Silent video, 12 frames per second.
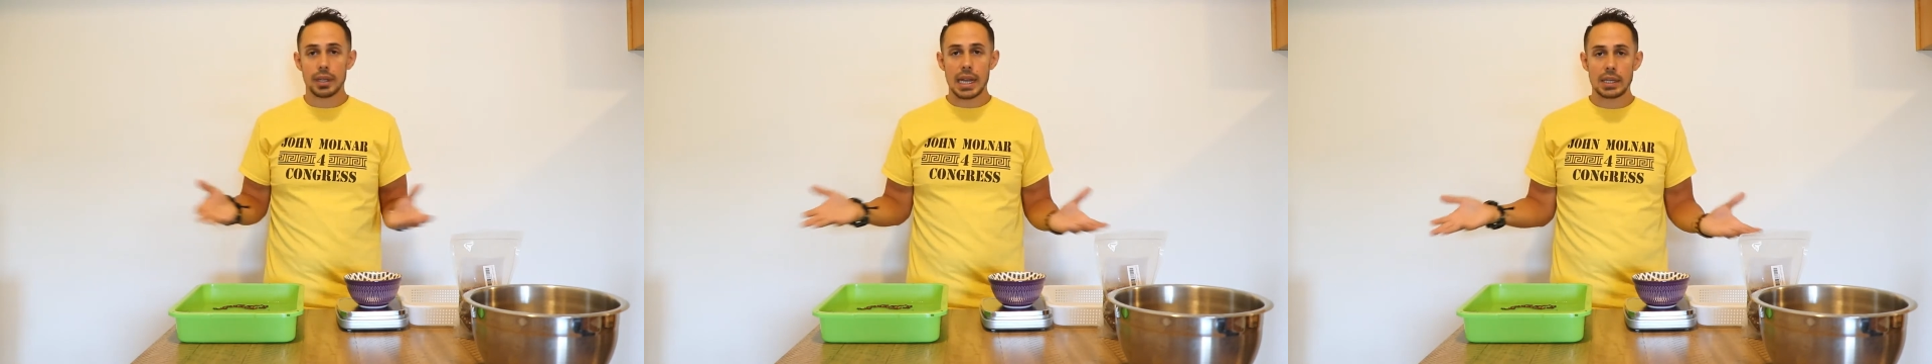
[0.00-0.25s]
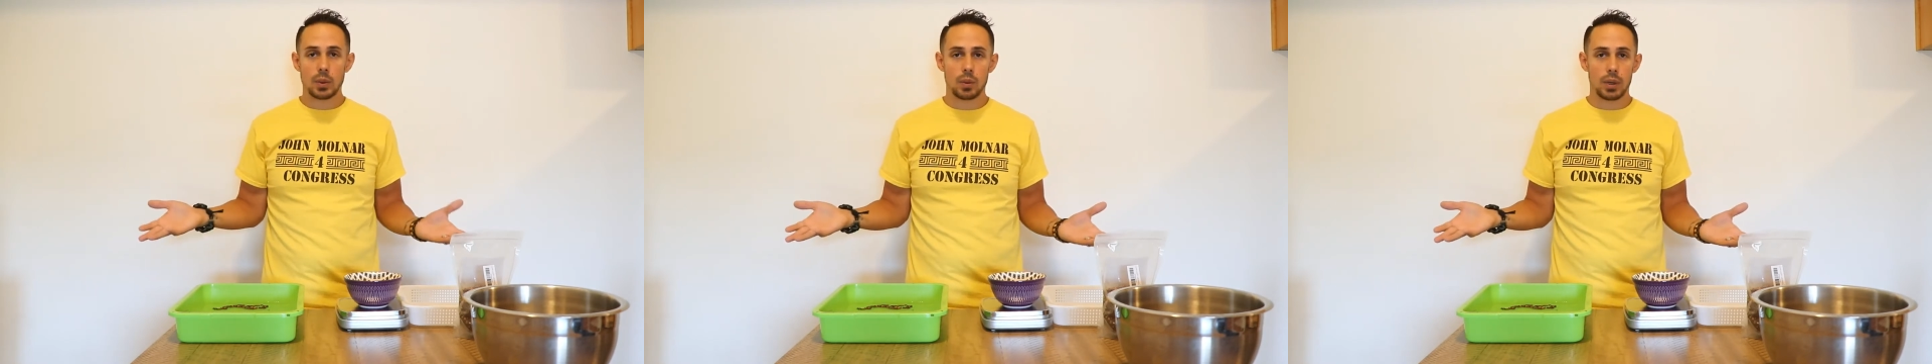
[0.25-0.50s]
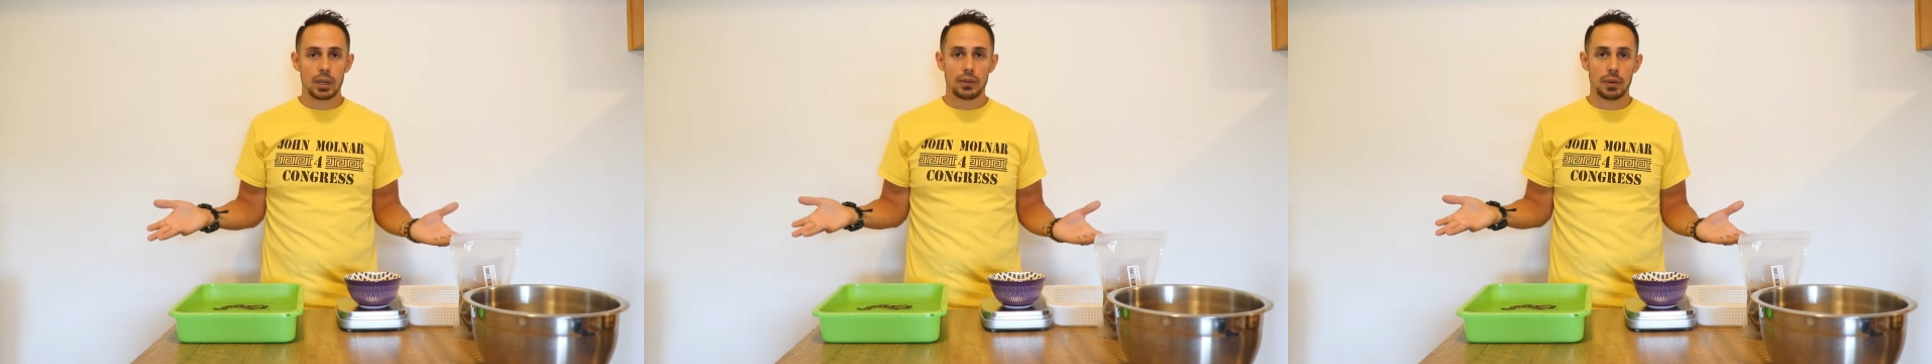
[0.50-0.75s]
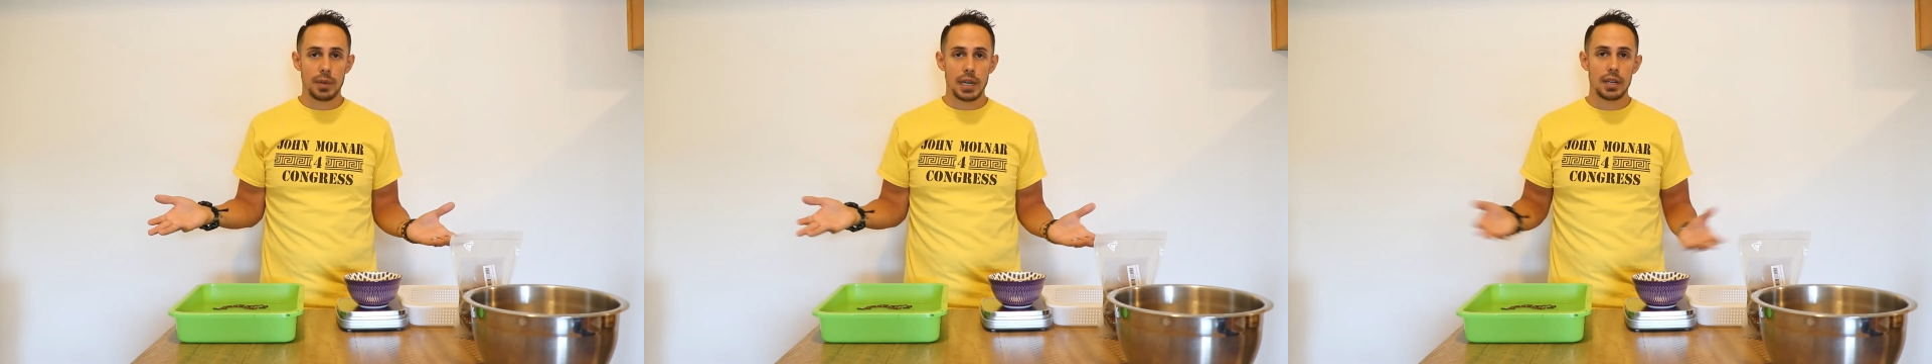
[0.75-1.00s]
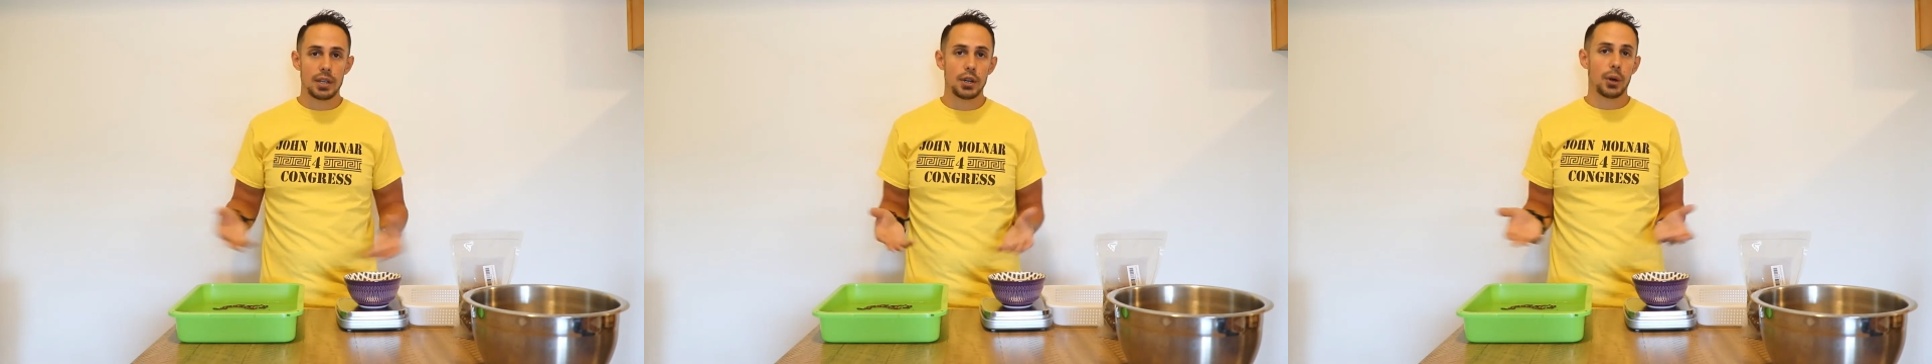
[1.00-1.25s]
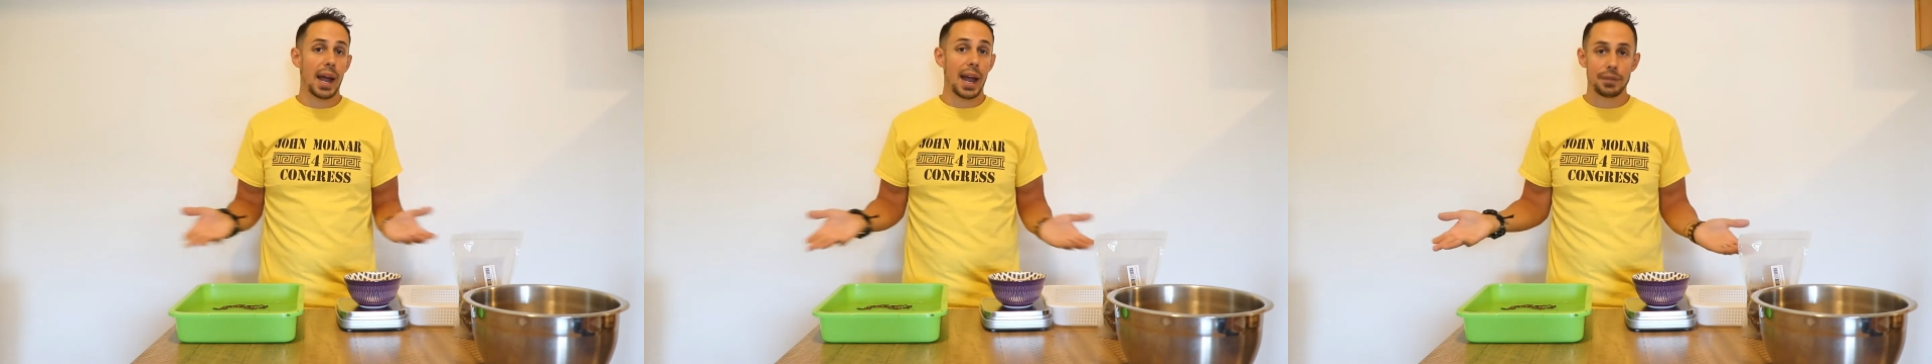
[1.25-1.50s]
That's what worked for me. You
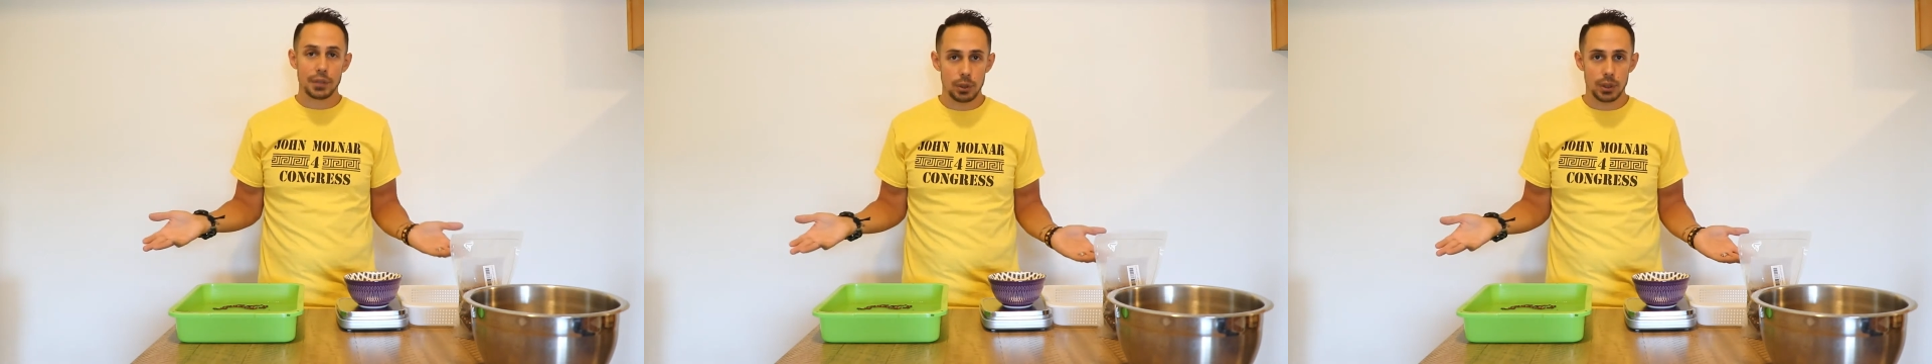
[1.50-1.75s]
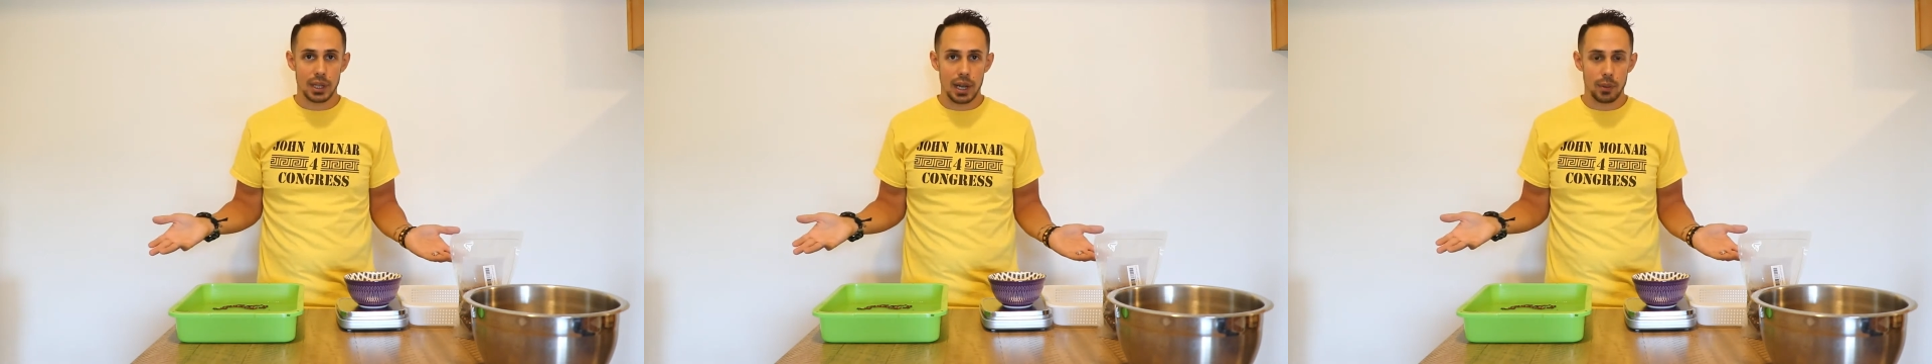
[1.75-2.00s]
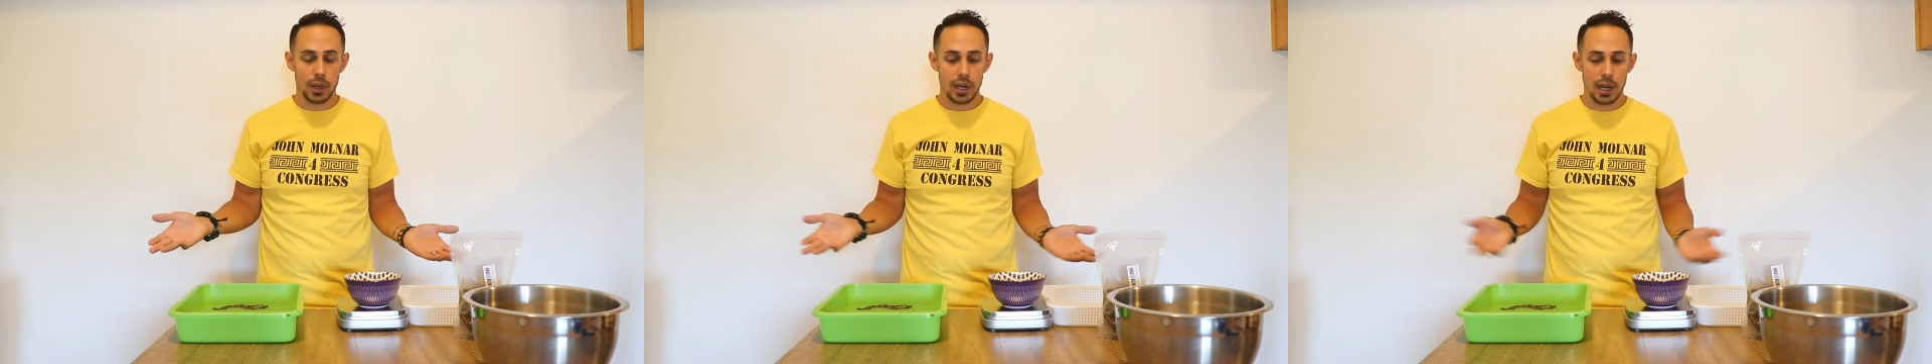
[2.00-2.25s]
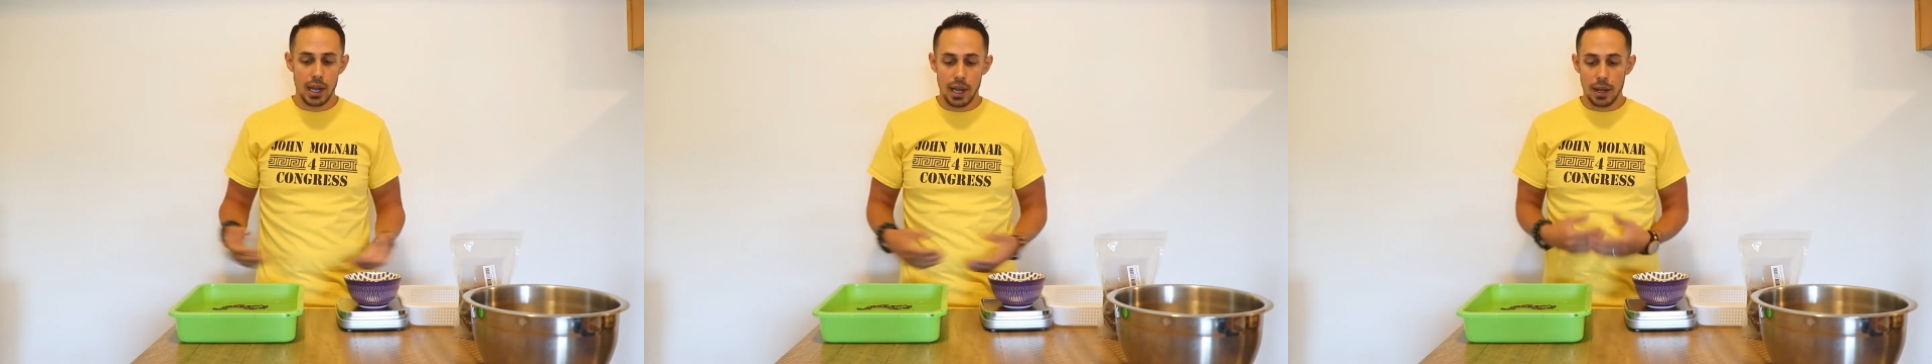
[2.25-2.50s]
don't have to do it that way,